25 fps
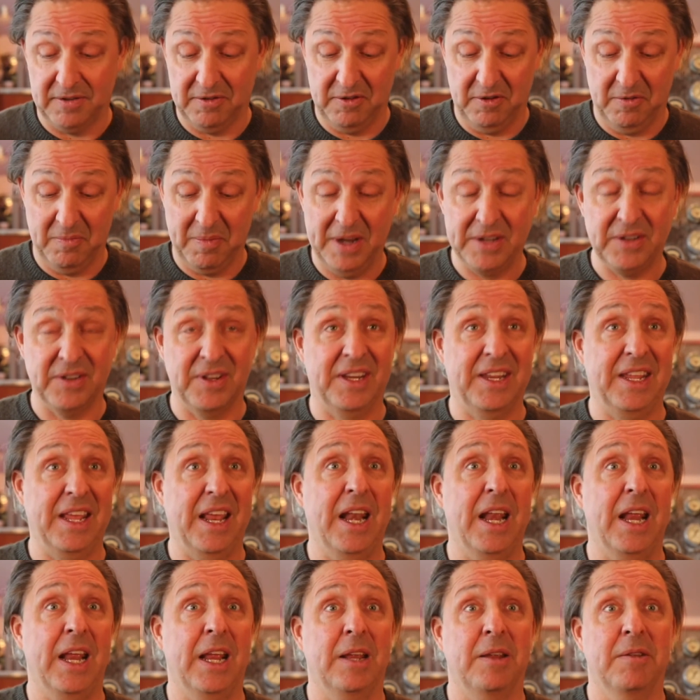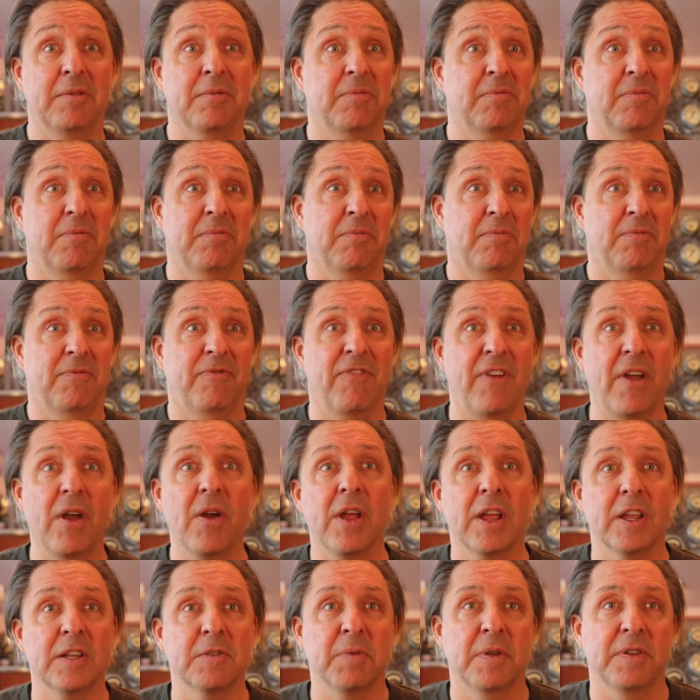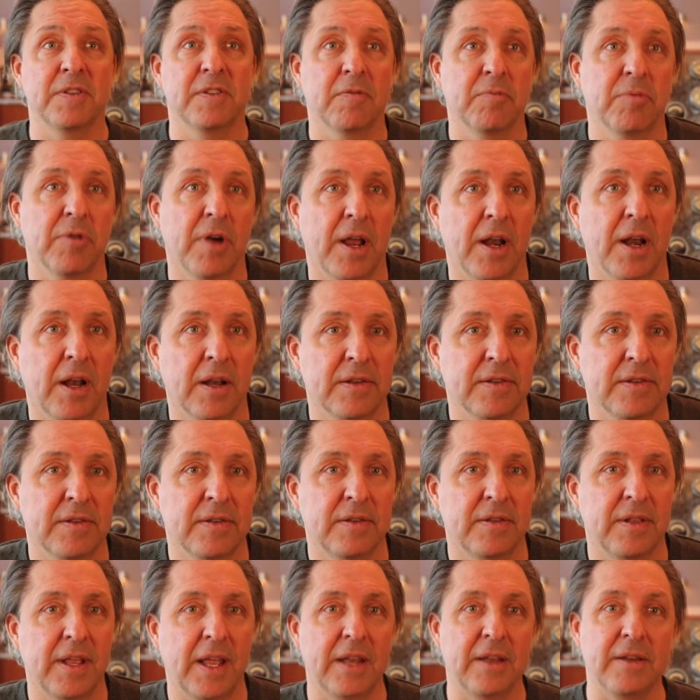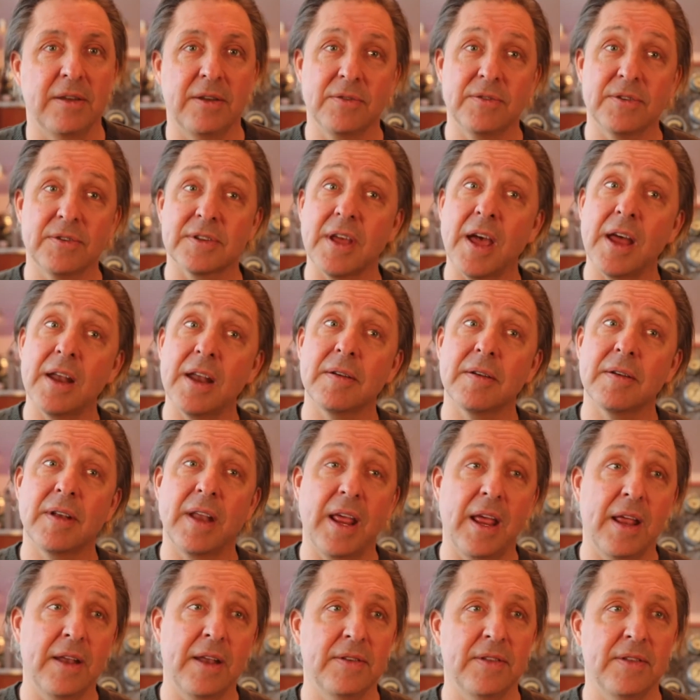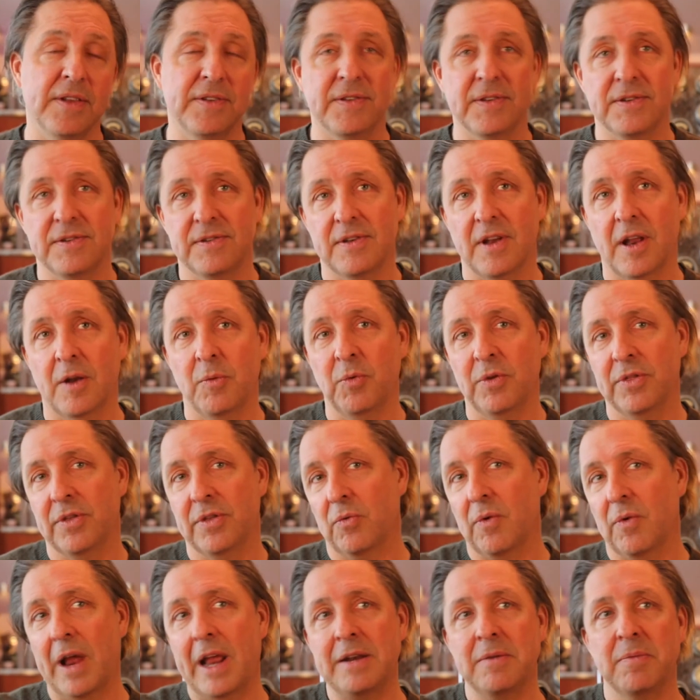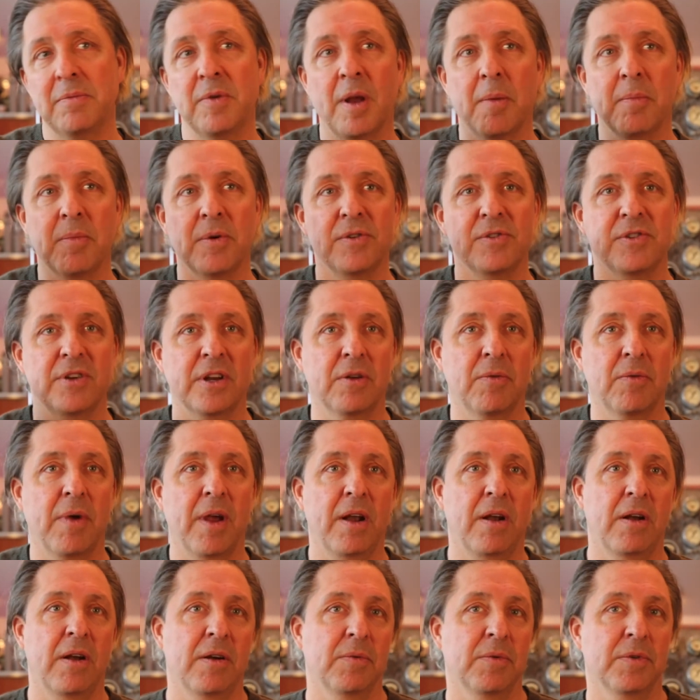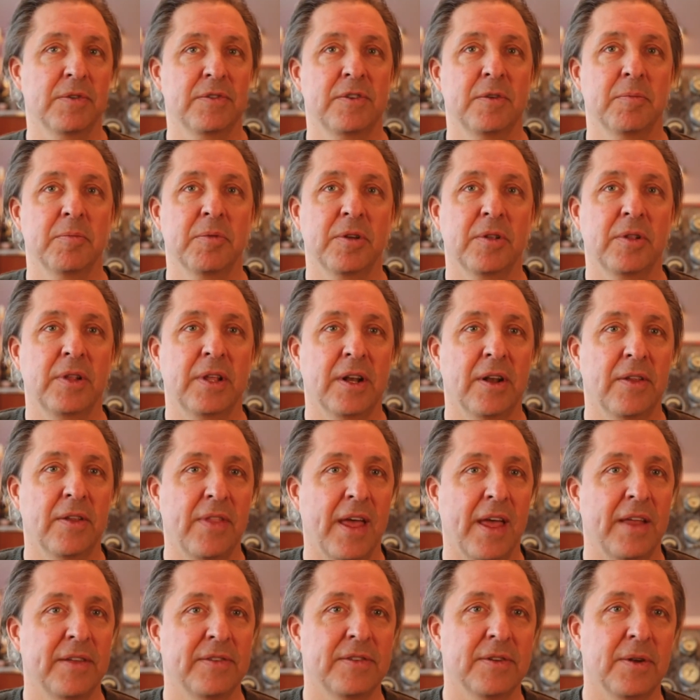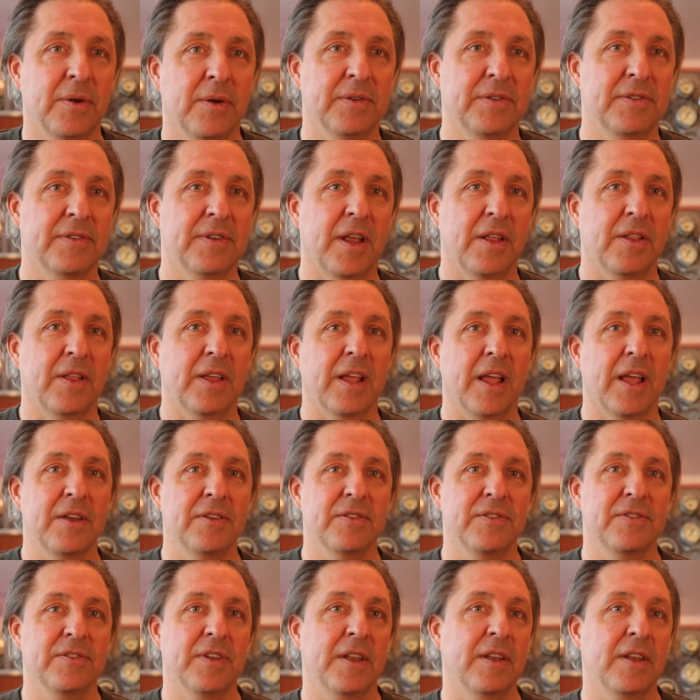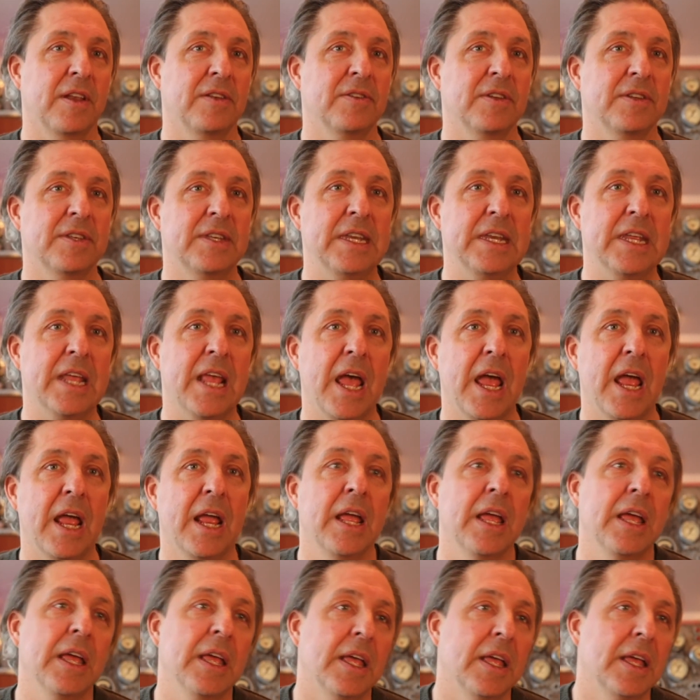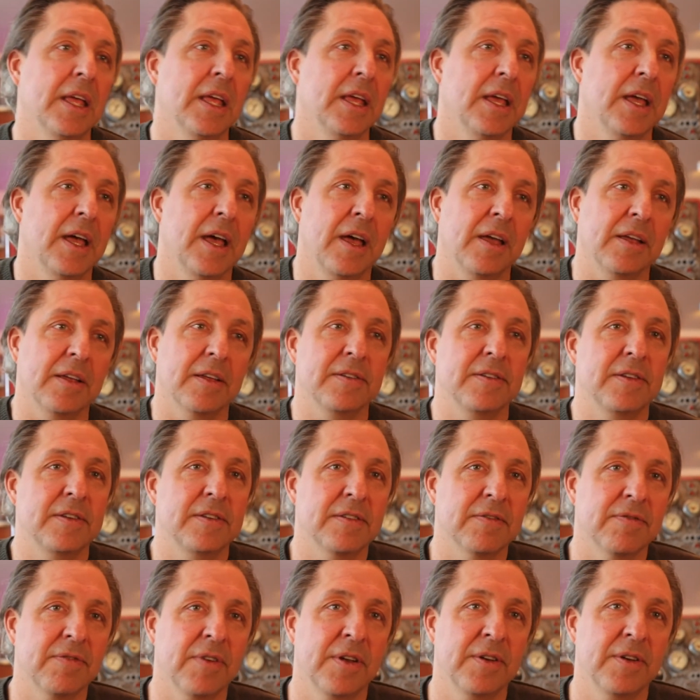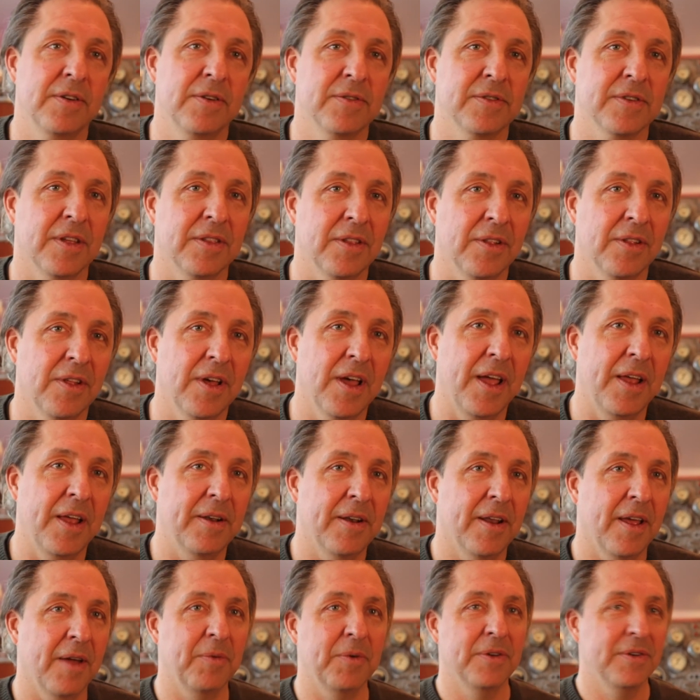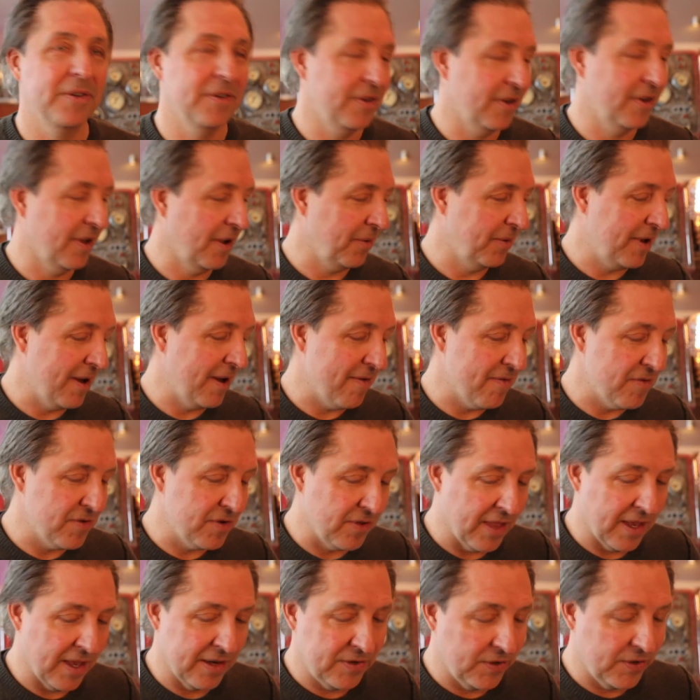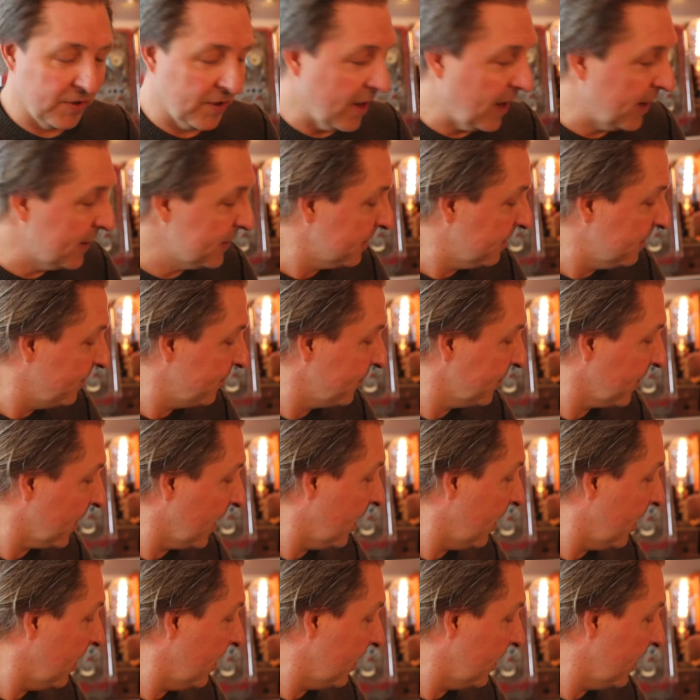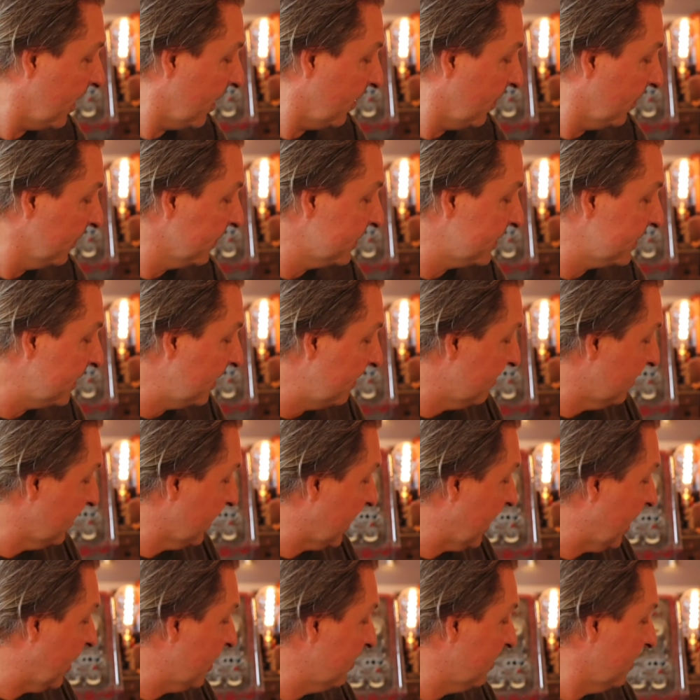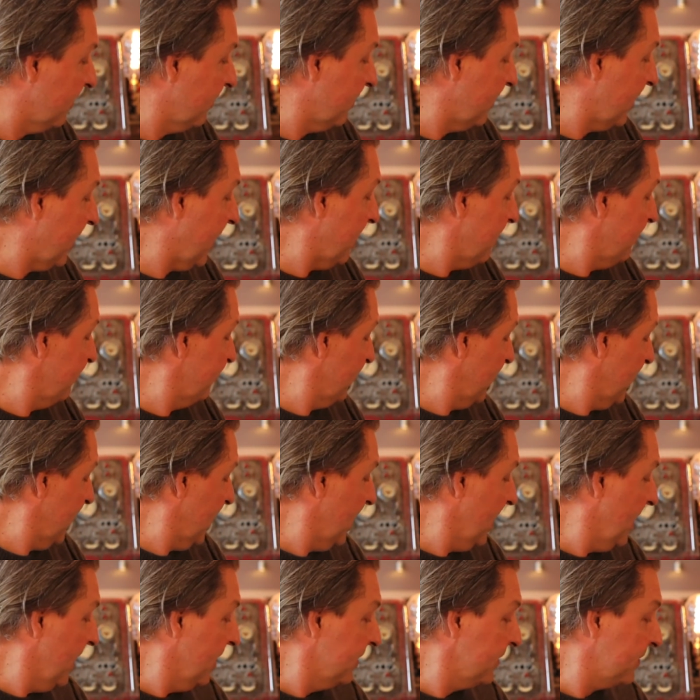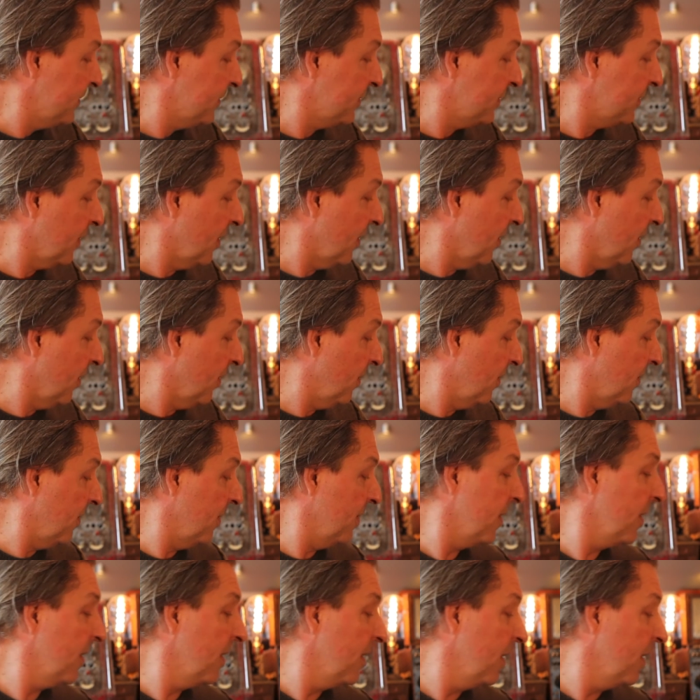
you're basically getting very expensive products that you just got. And this is done with a random number generator. We're super clean on that. So it's not like I just send it to TK because he's a friend who's on the line. I would never do that to you guys. And I hold the team accountable for that. So